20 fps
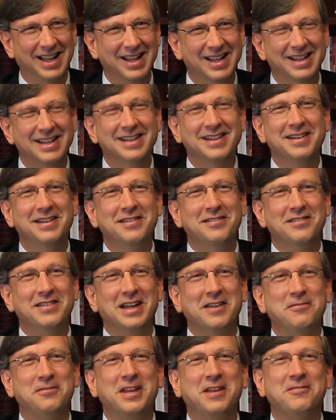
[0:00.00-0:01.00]

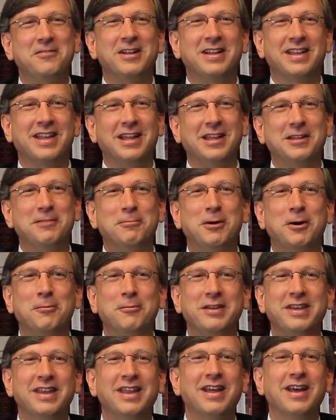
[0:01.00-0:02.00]
My favorite Kelley
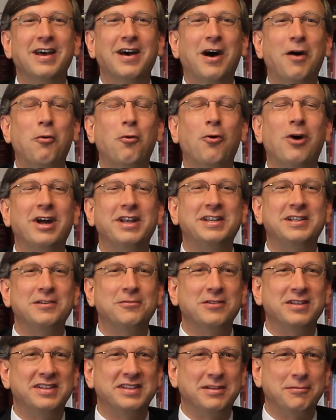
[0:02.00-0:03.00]
moment?
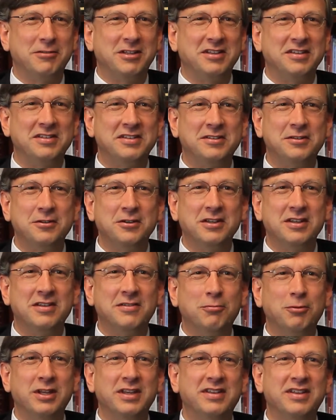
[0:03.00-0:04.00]
Watching some of the
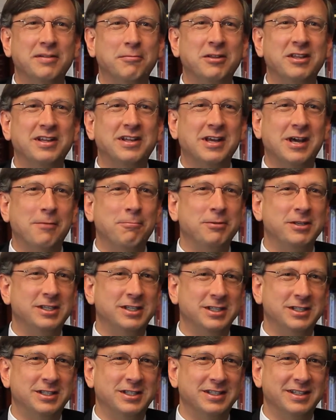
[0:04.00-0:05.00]
students win some of the
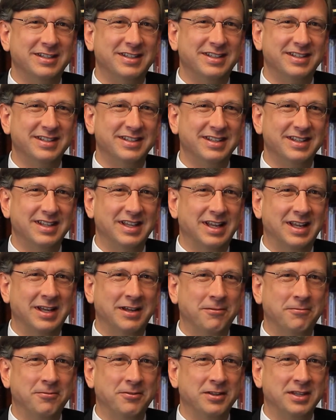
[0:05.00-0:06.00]
competitions
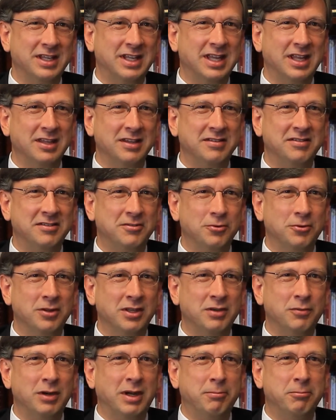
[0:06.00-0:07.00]
uh, for the Kelley School
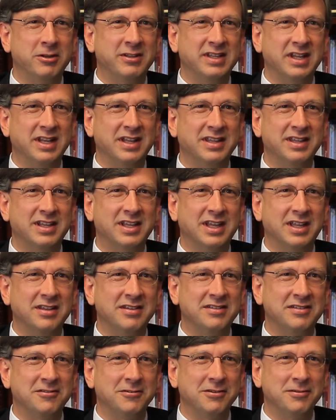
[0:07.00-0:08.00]
and representing the Kelley
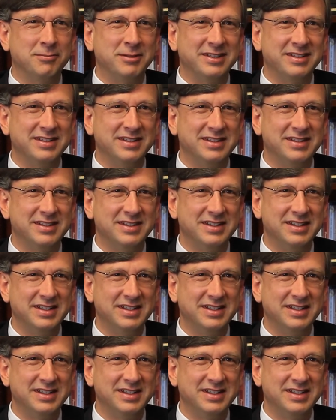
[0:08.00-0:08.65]
School of Business.